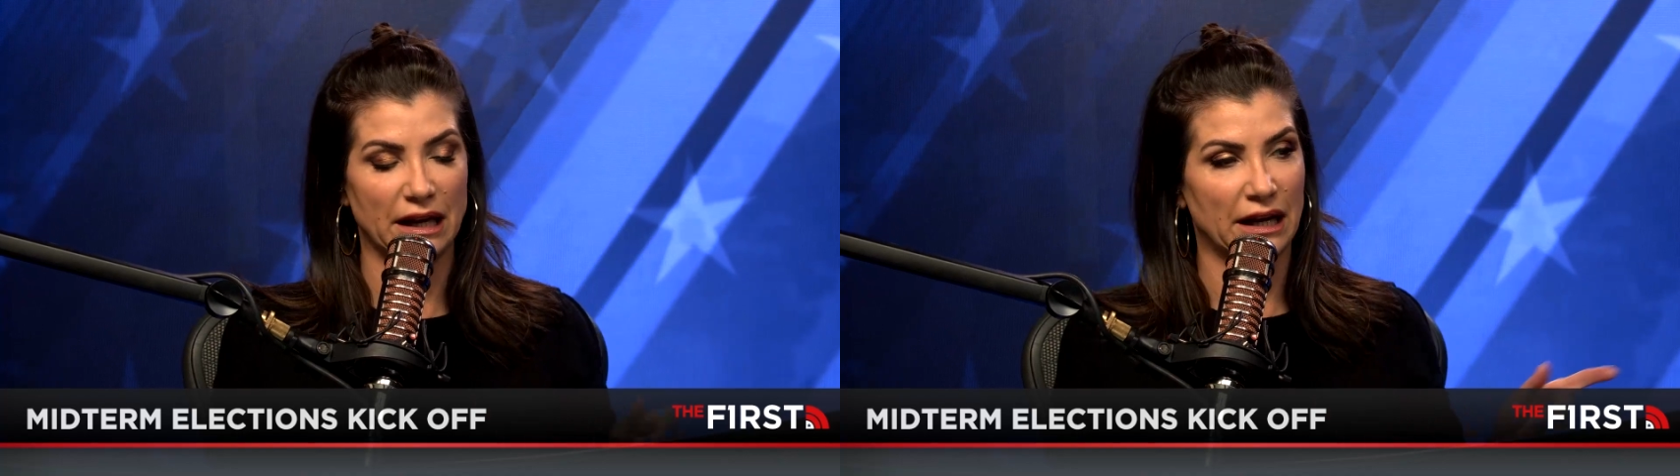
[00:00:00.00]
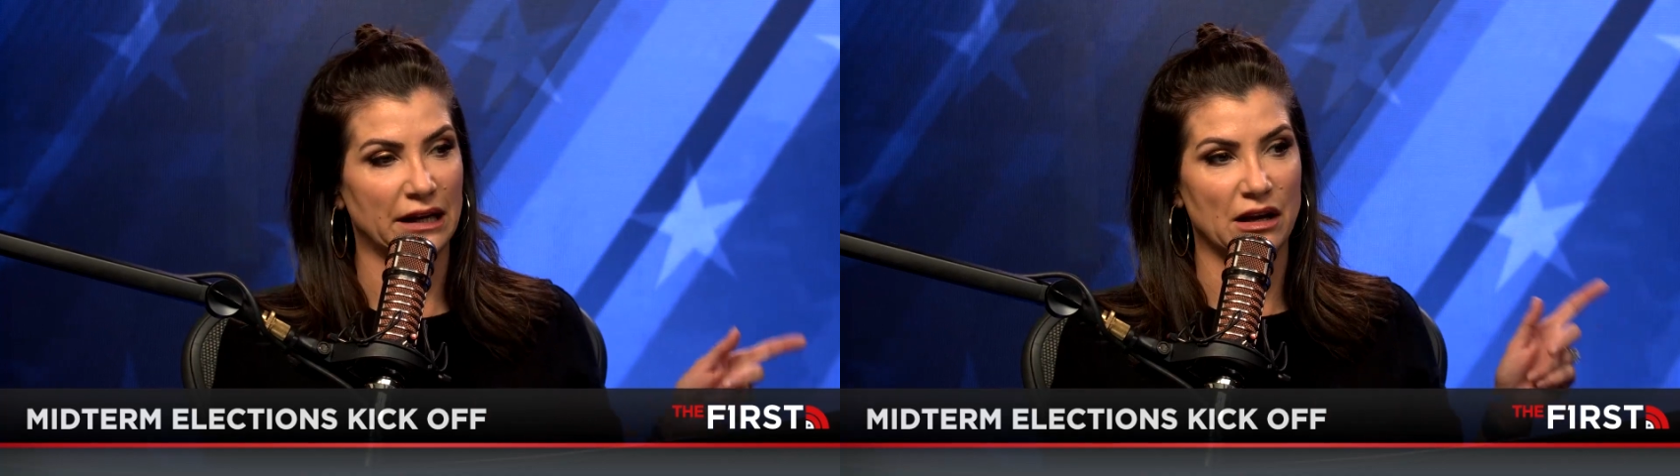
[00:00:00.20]

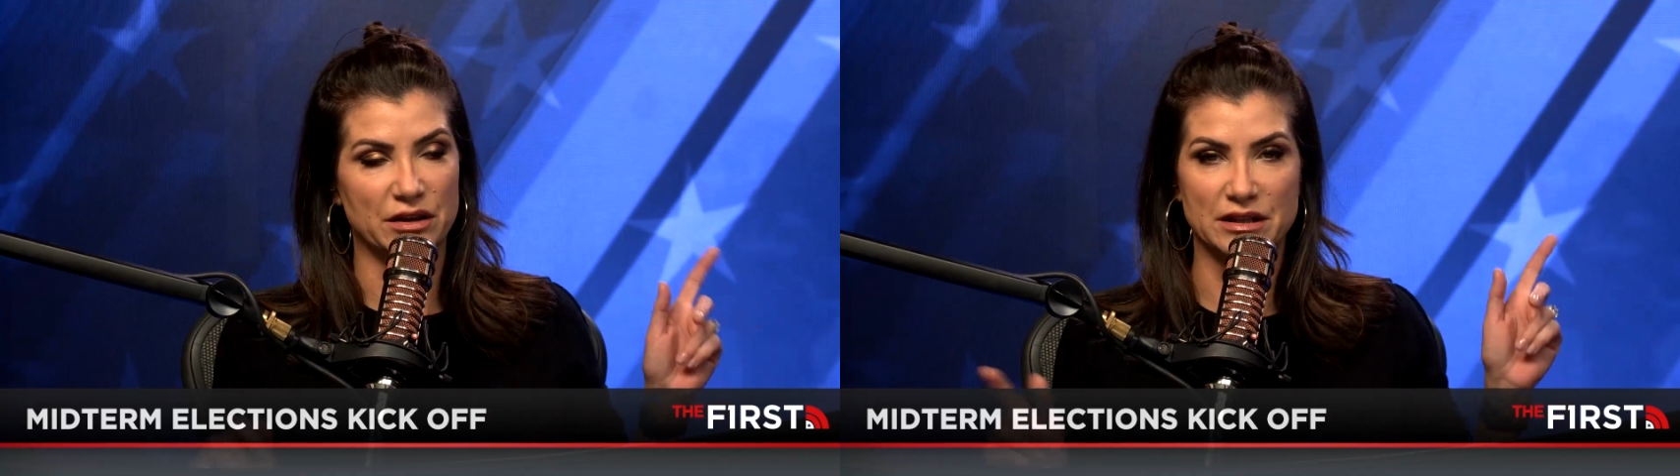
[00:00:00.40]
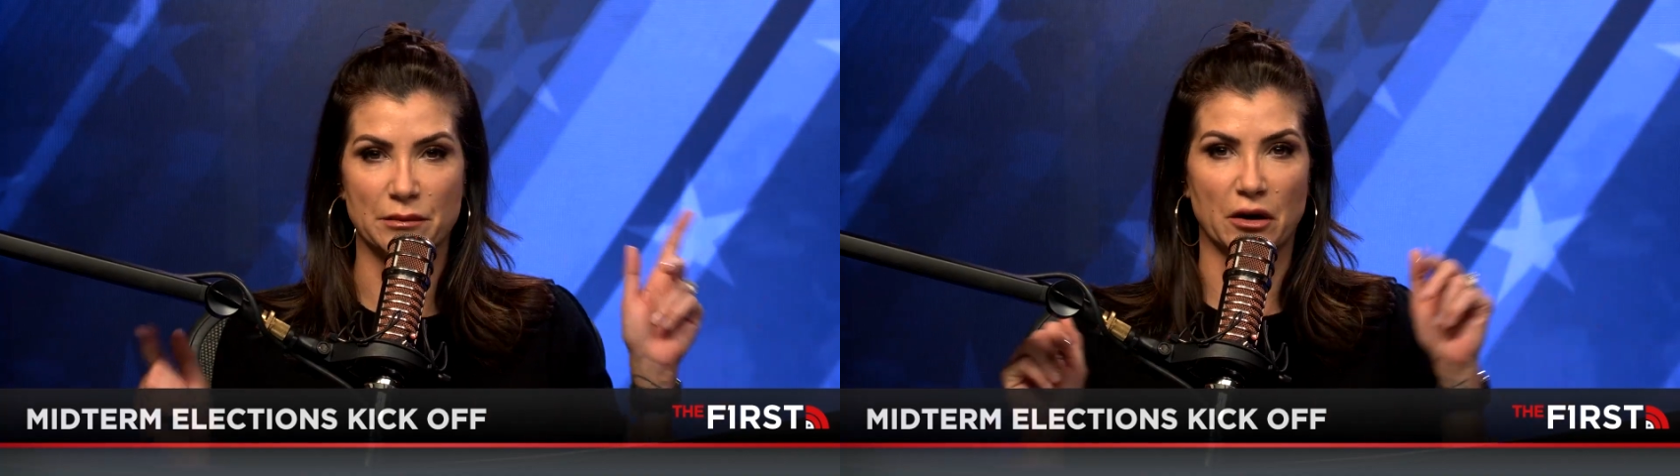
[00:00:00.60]
and
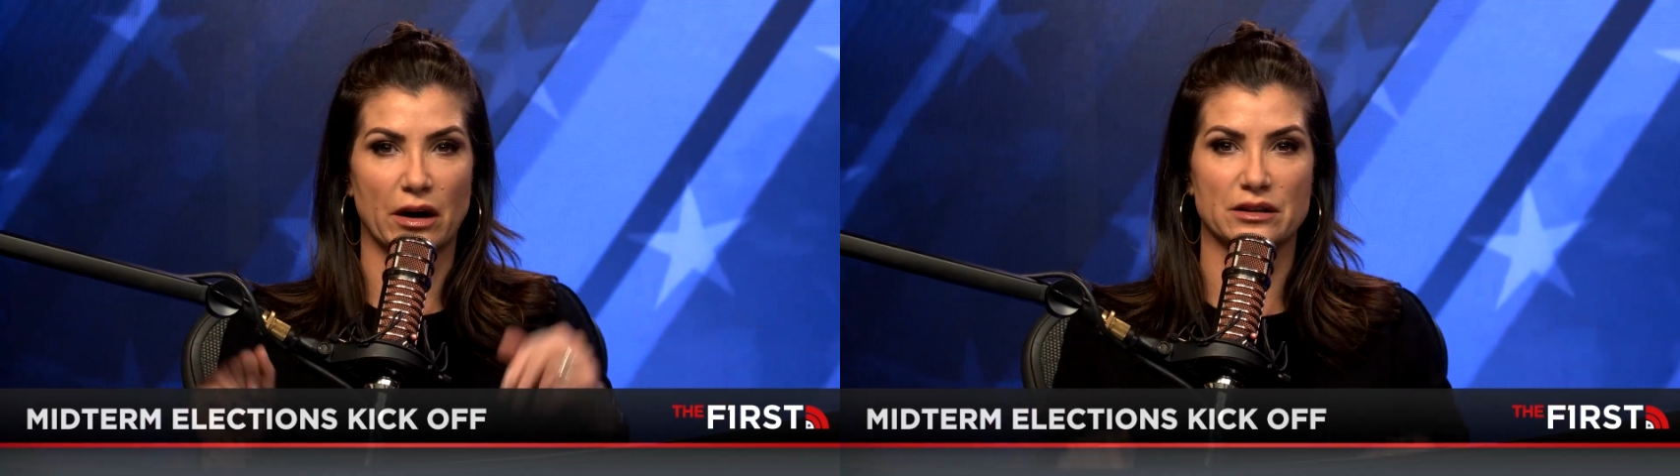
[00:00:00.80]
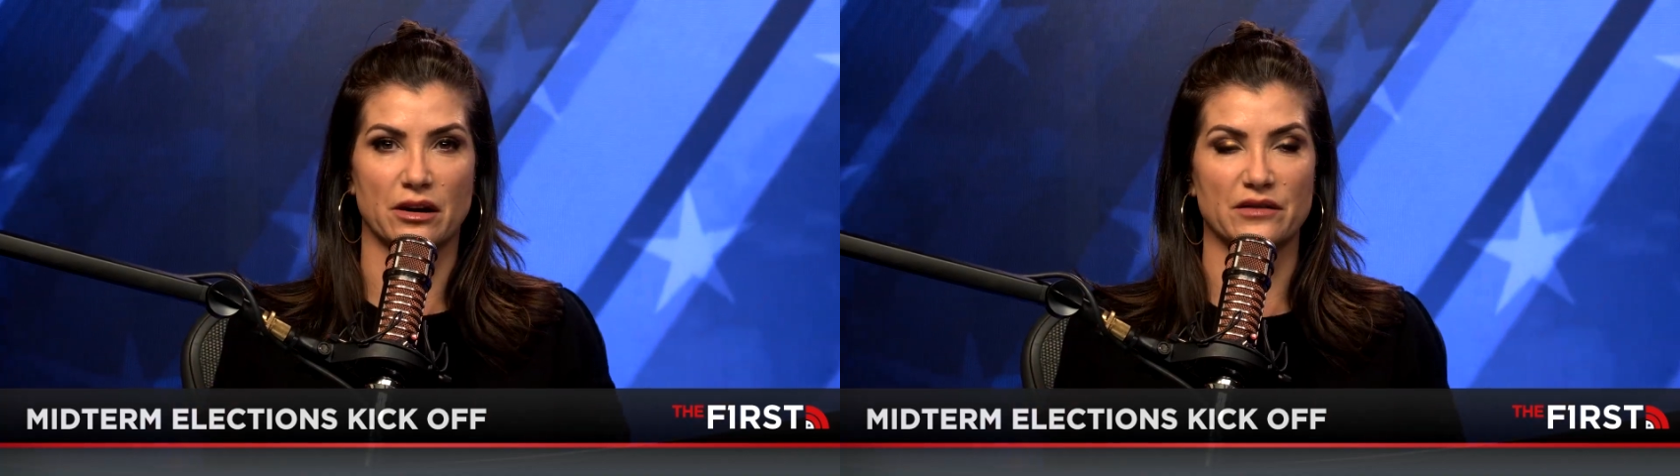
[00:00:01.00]
the
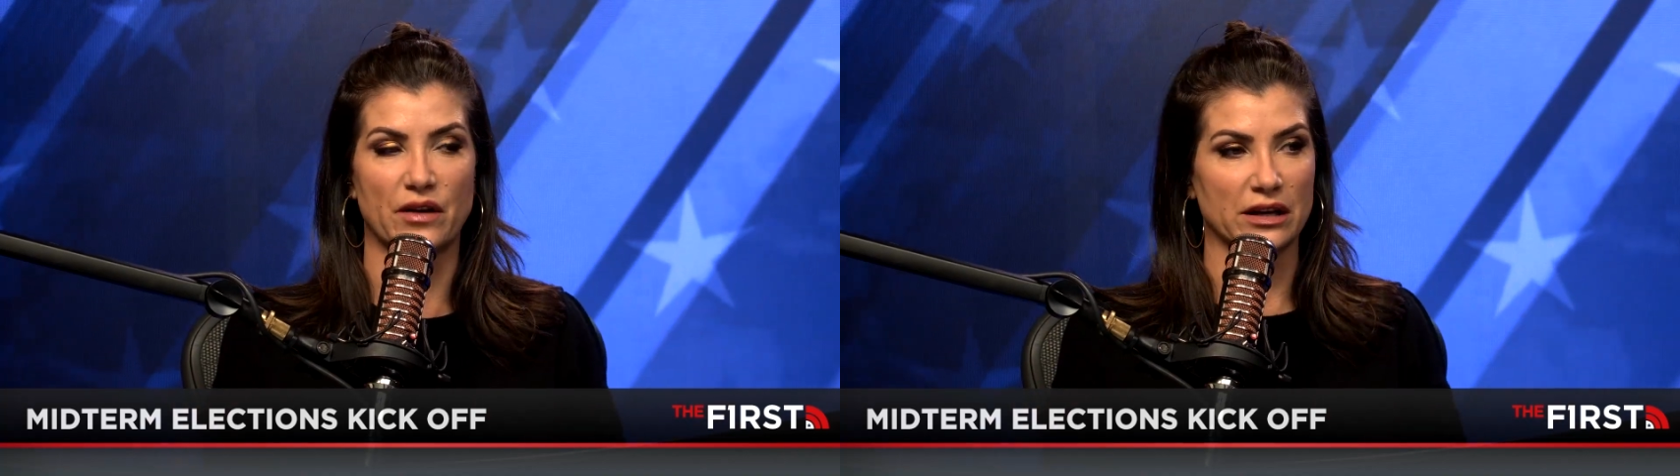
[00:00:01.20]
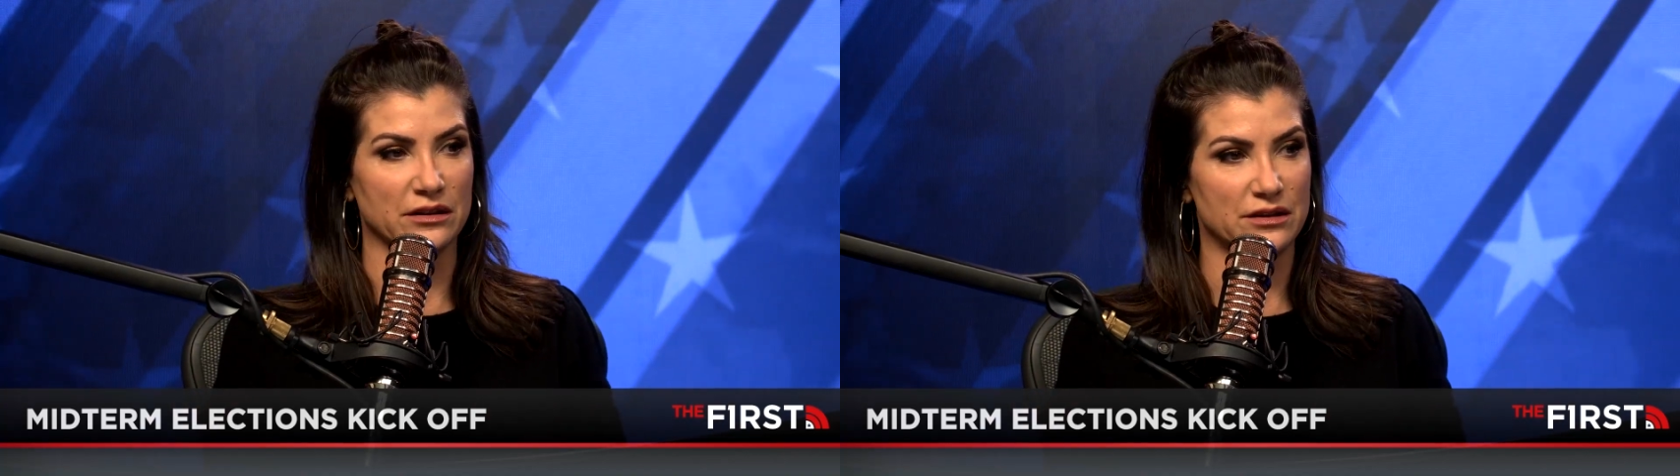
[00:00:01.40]
Democrats are already
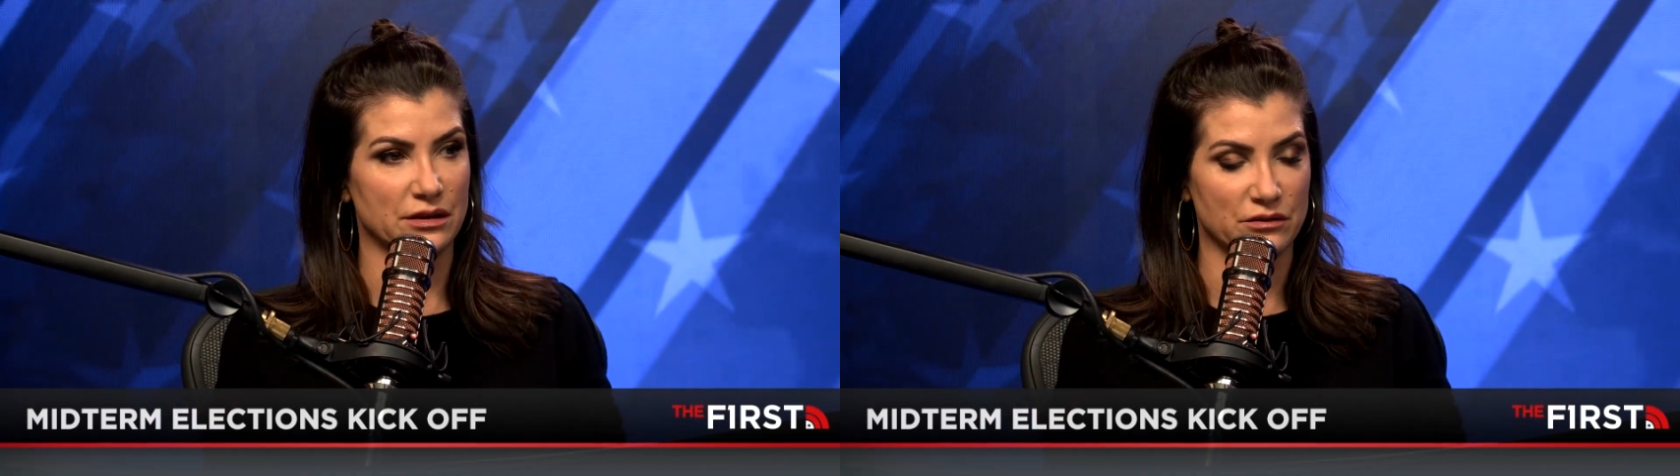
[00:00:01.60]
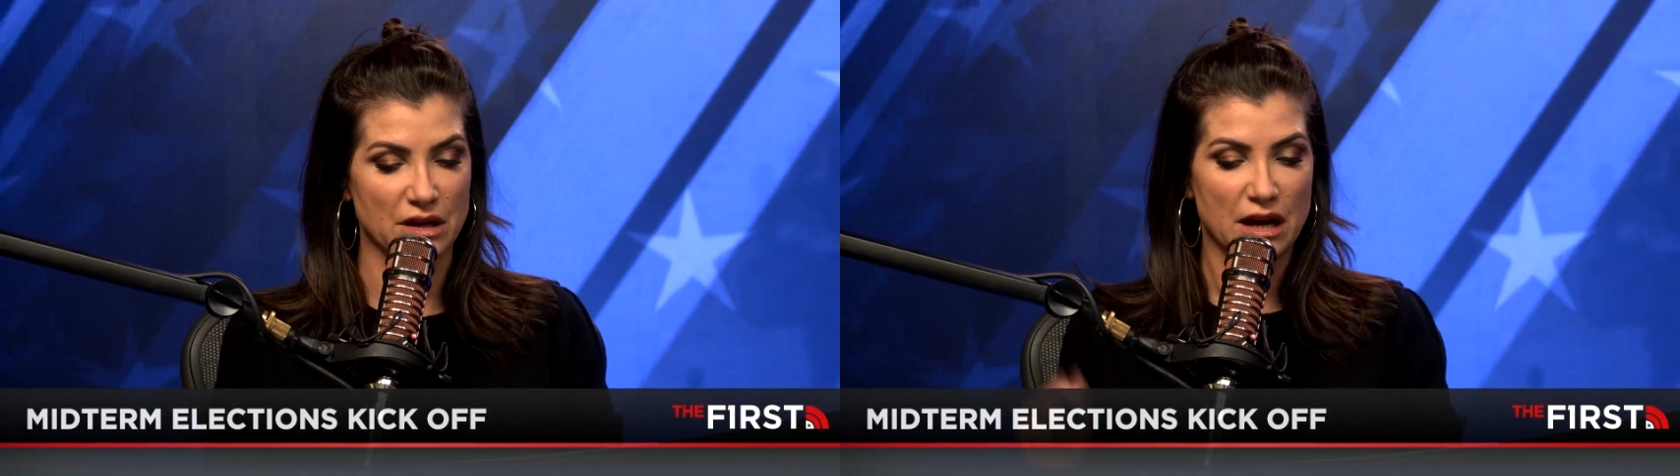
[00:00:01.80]
filing
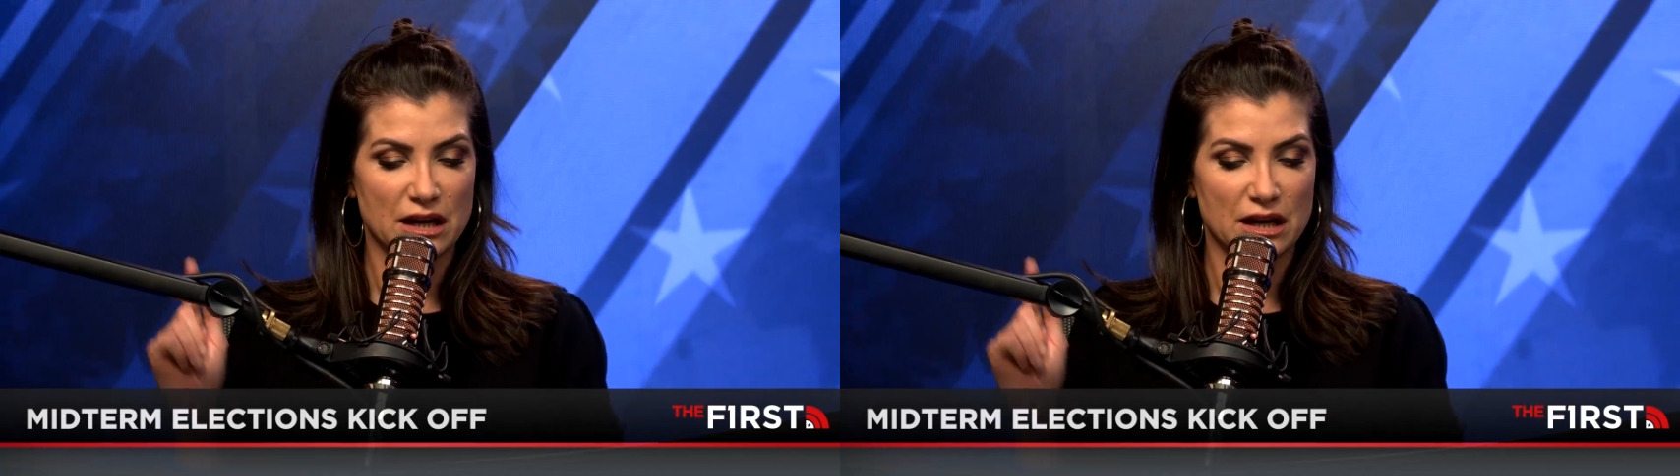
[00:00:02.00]
suits.